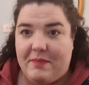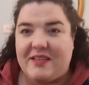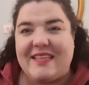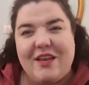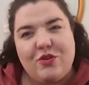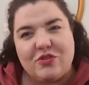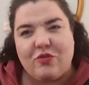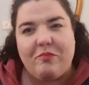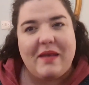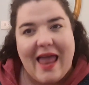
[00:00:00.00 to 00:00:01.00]
because then you can
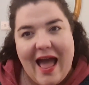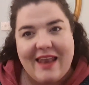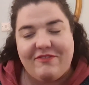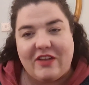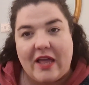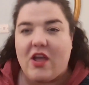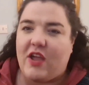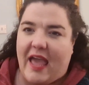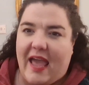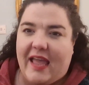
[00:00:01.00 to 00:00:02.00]
sort of plan for like,
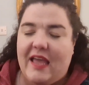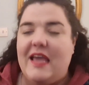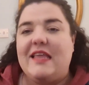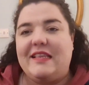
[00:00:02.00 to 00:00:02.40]
okay,